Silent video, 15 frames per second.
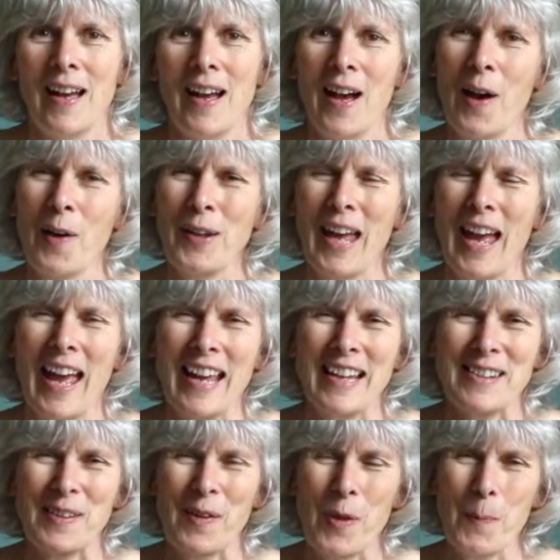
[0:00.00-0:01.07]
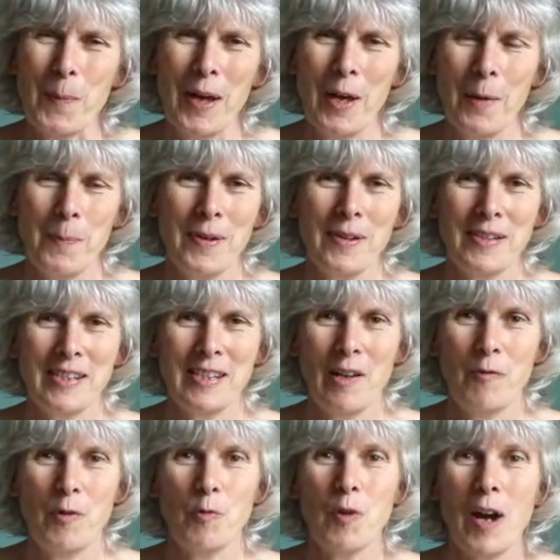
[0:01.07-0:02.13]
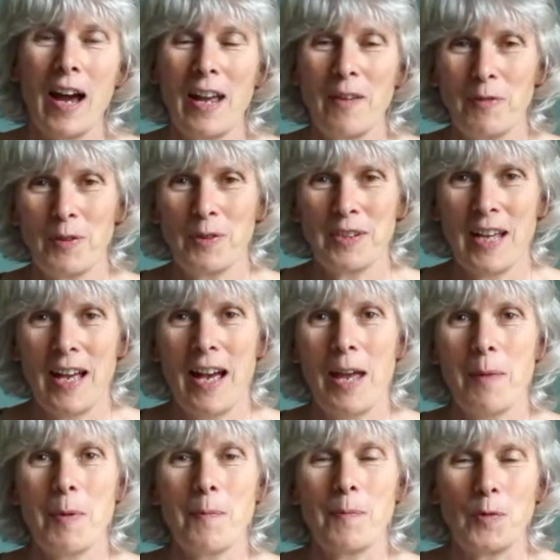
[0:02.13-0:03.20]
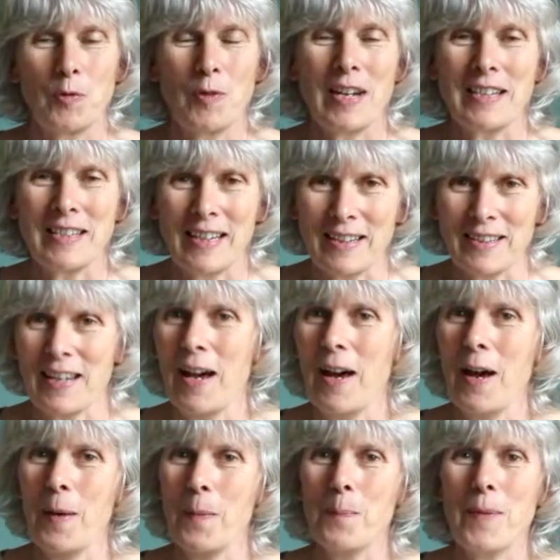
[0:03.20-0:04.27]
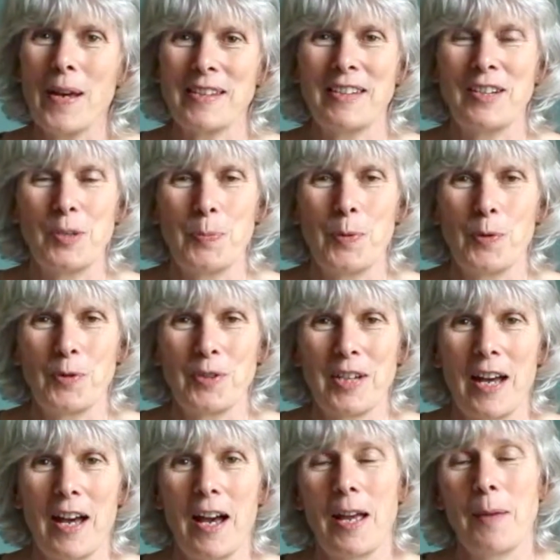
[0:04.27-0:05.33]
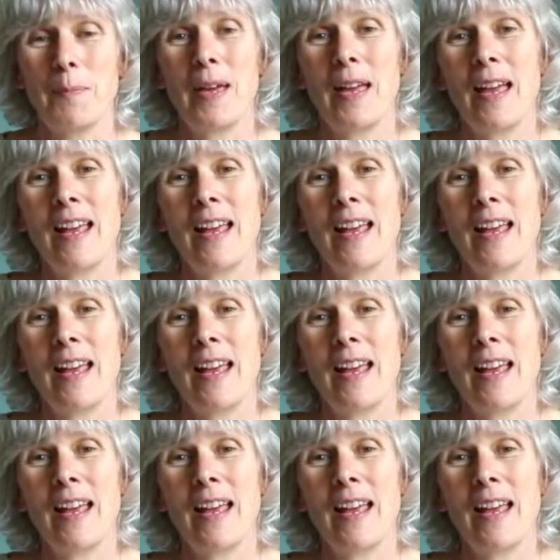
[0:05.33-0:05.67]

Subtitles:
Okay, so the purpose of arrival time and greeting time, message board time,